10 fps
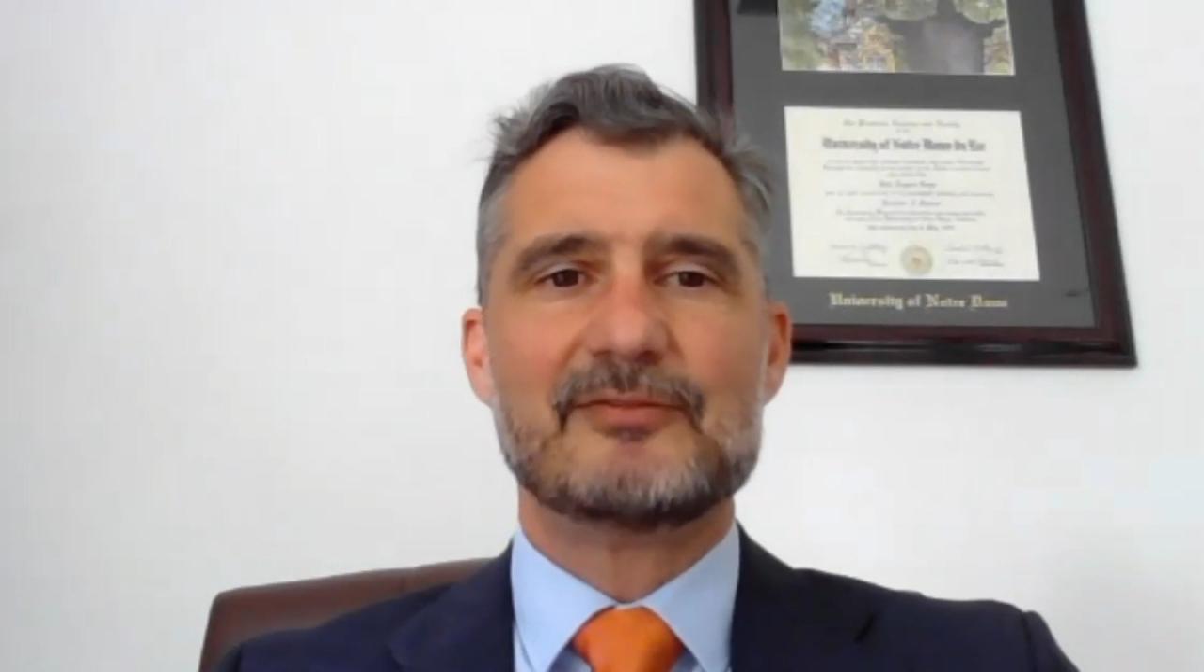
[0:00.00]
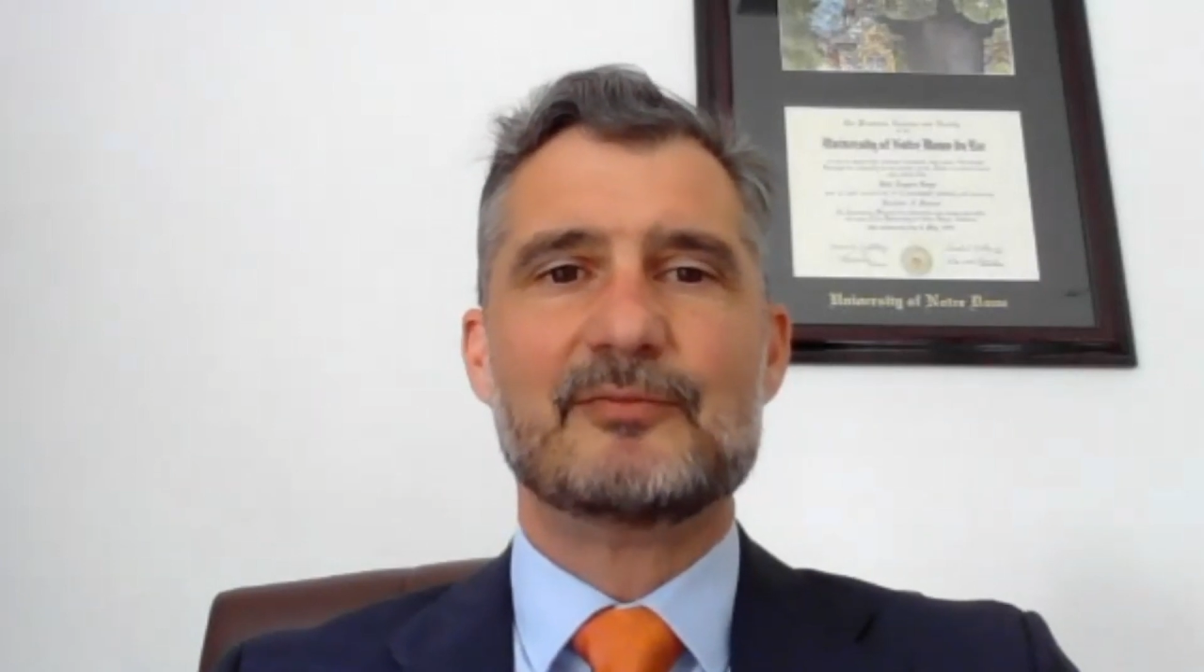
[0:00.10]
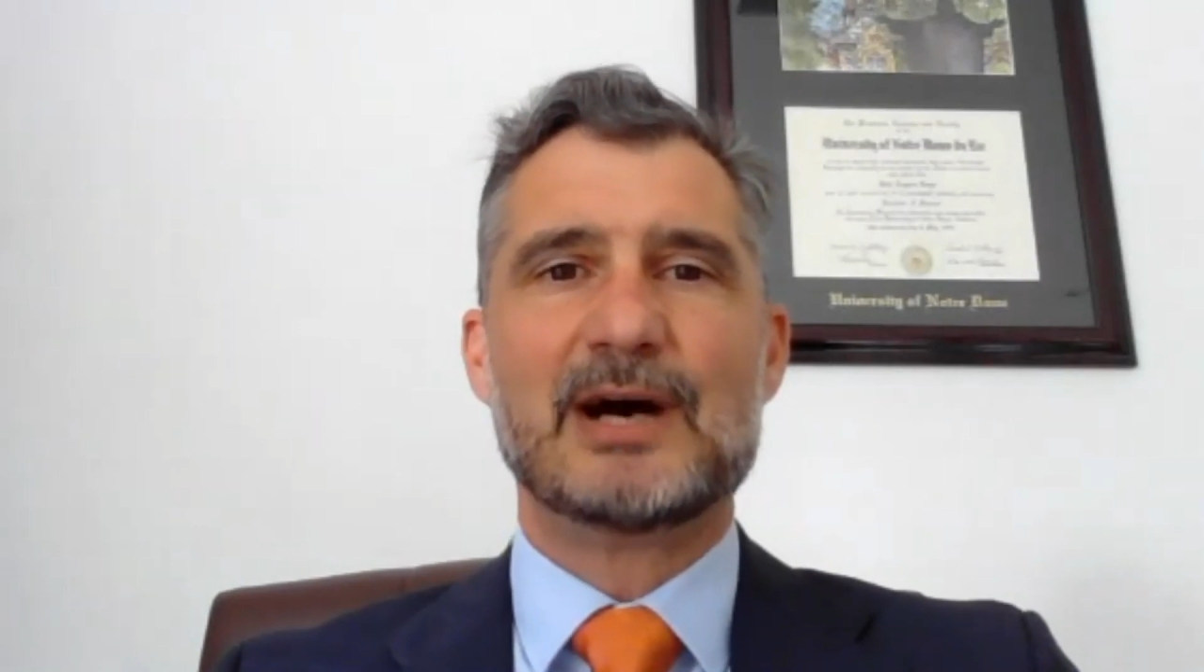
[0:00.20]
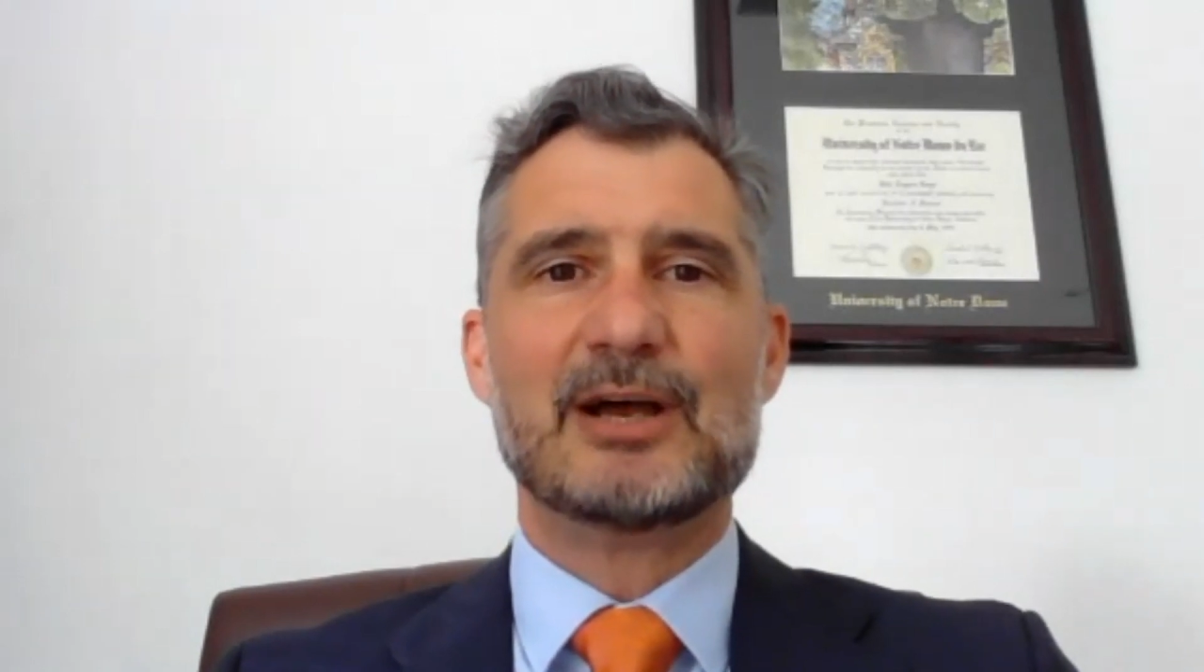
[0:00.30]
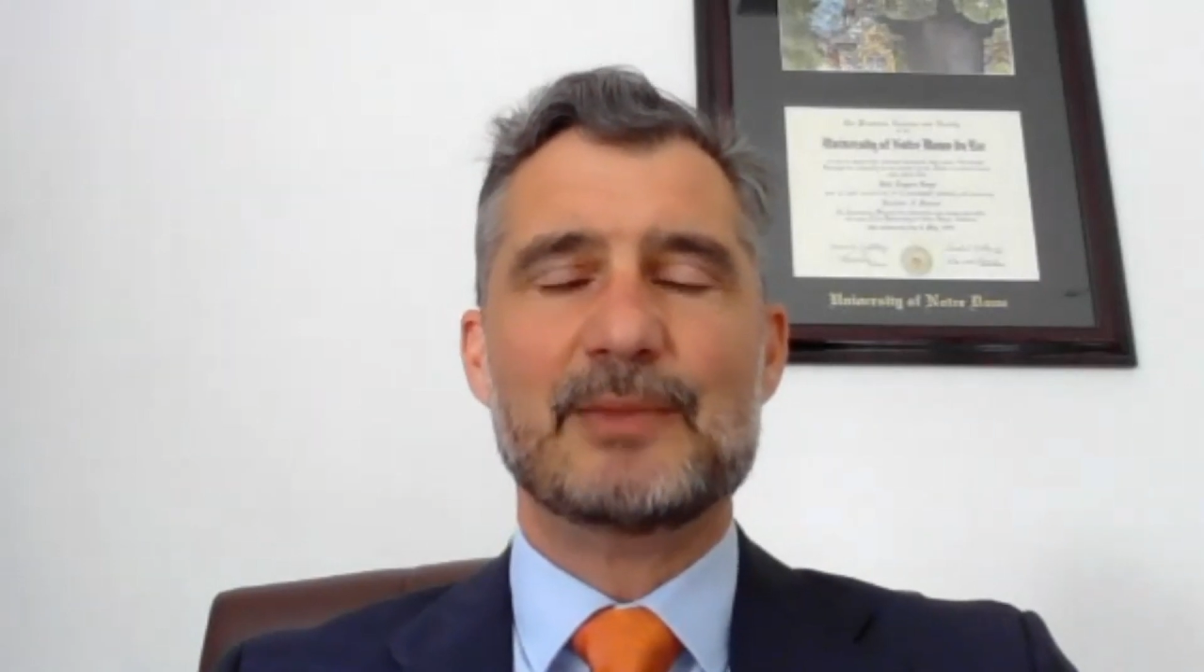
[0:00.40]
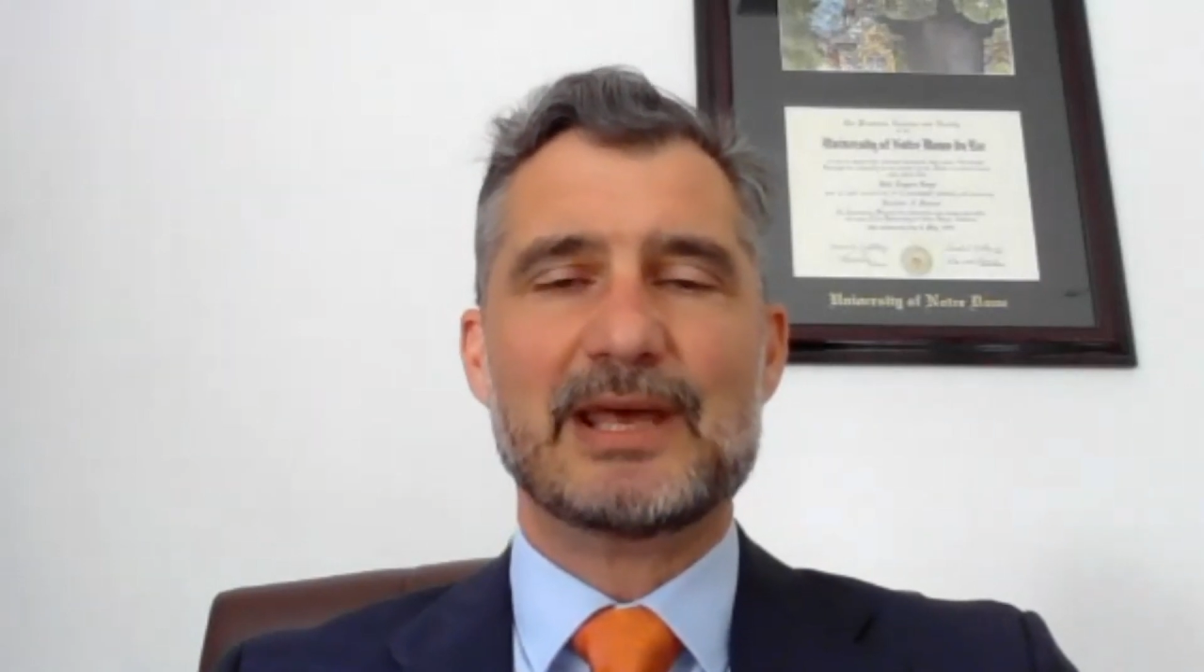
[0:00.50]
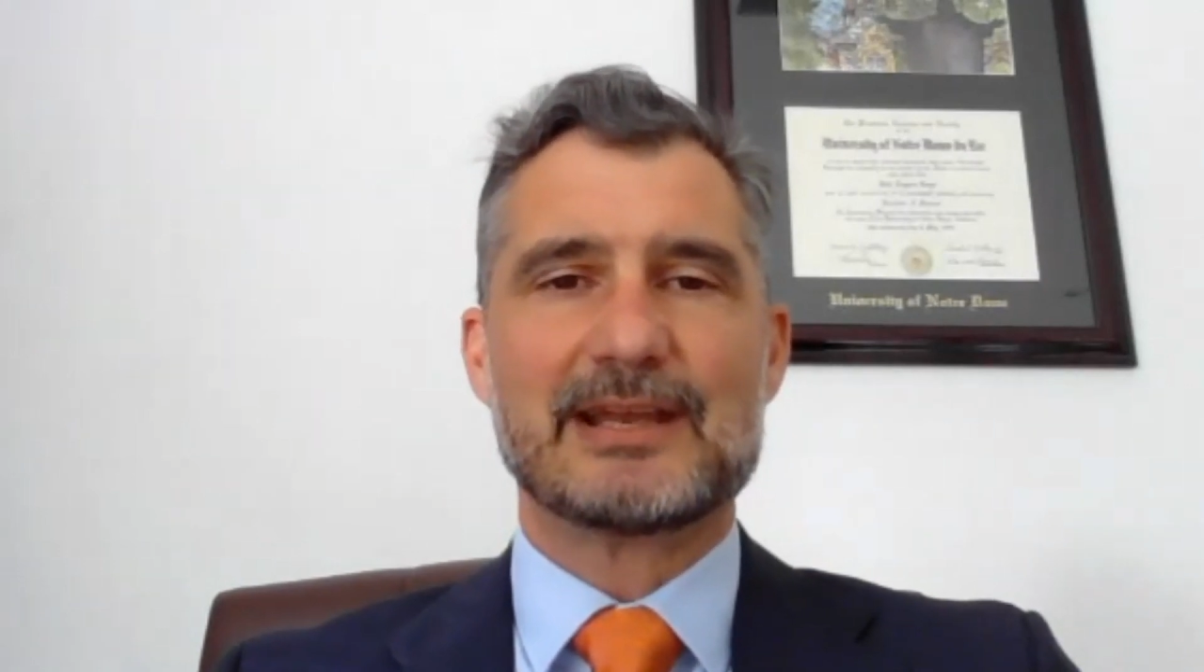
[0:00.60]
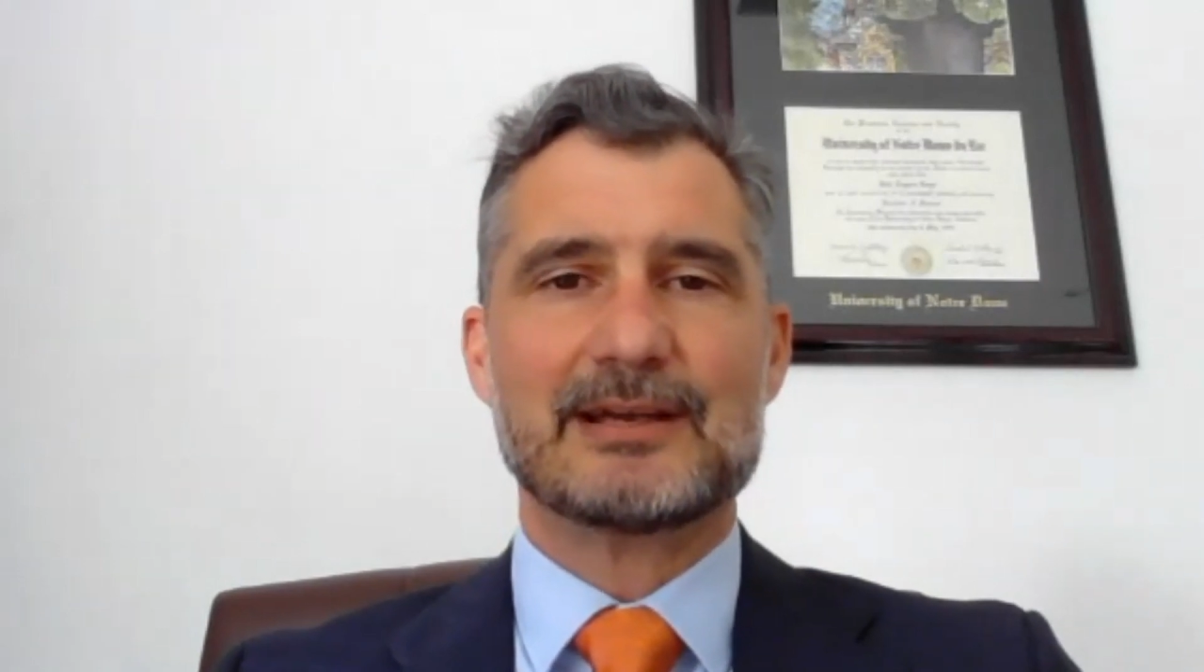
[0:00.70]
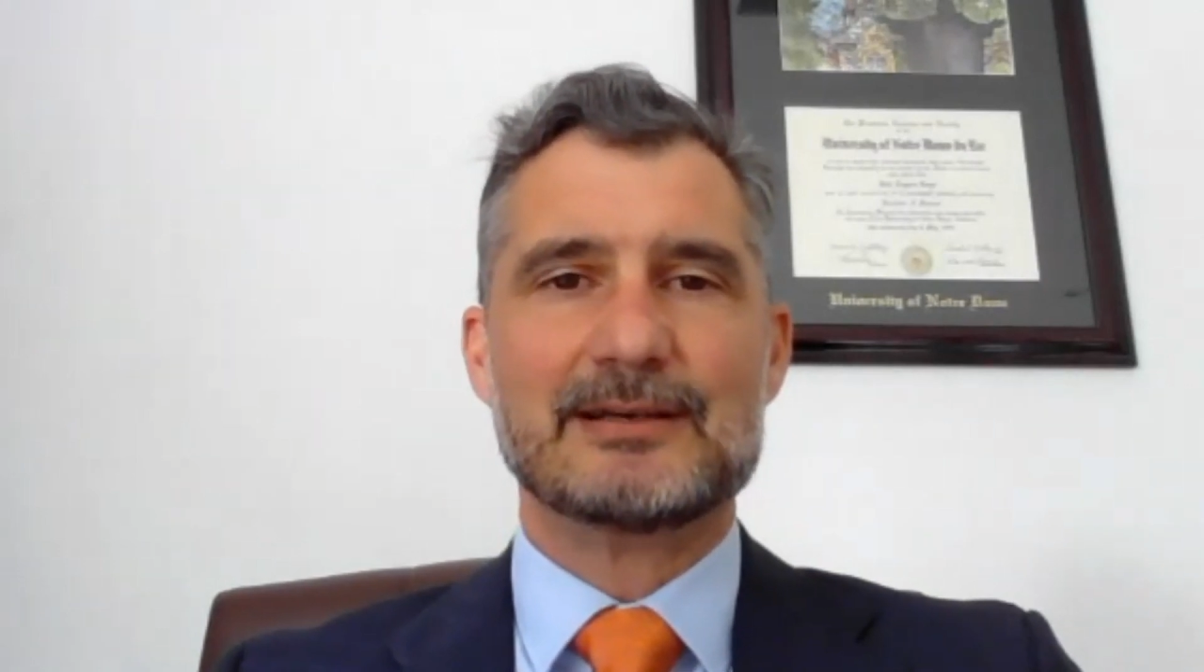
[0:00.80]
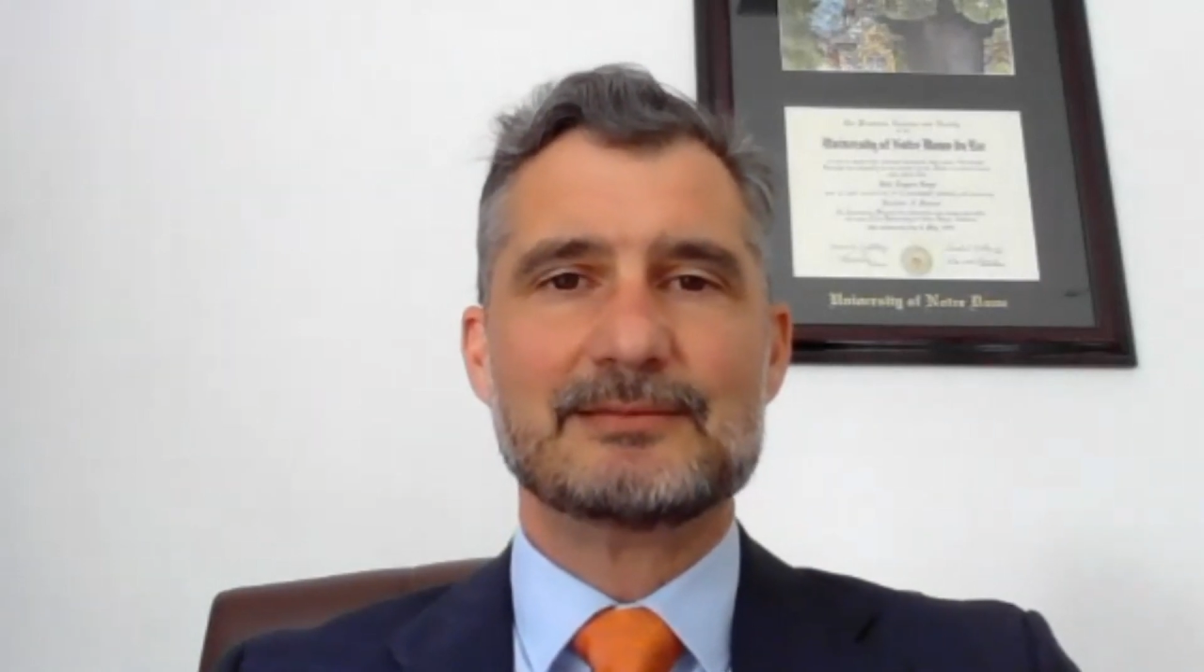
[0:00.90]
of
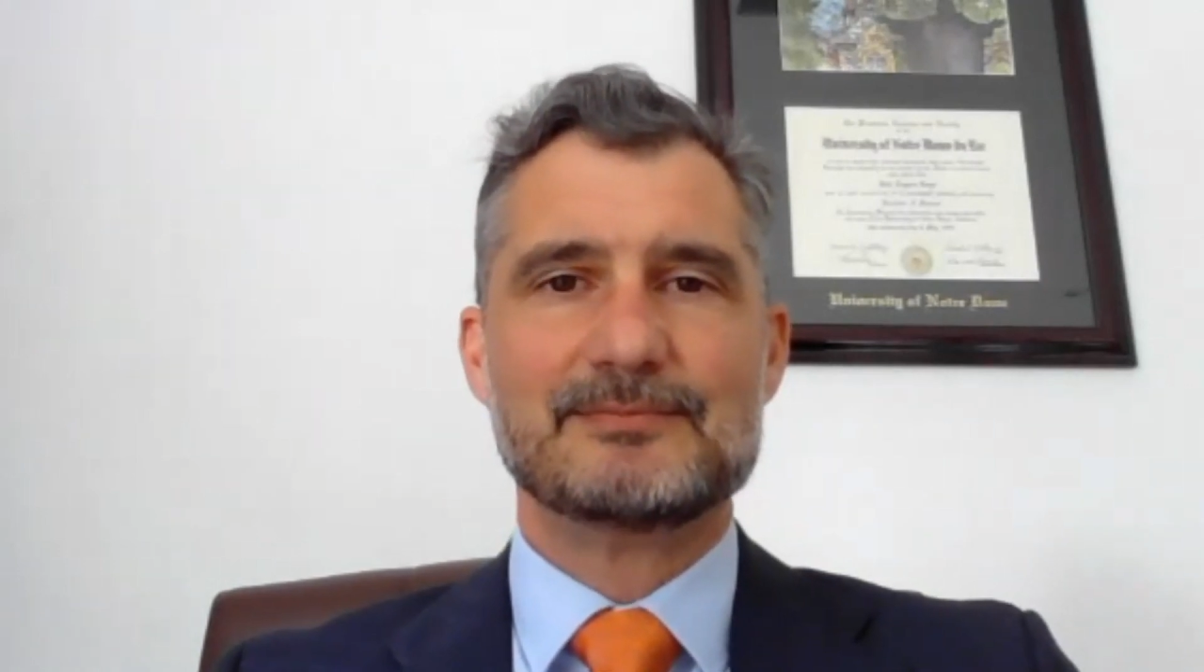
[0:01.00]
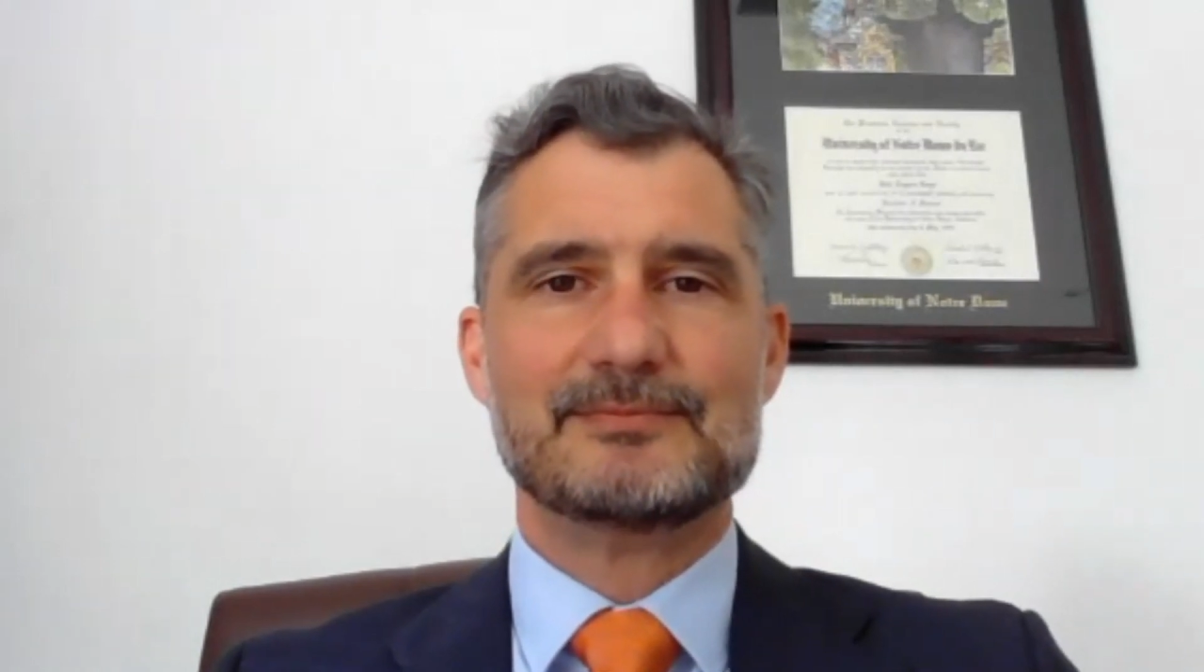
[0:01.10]
Biomedica,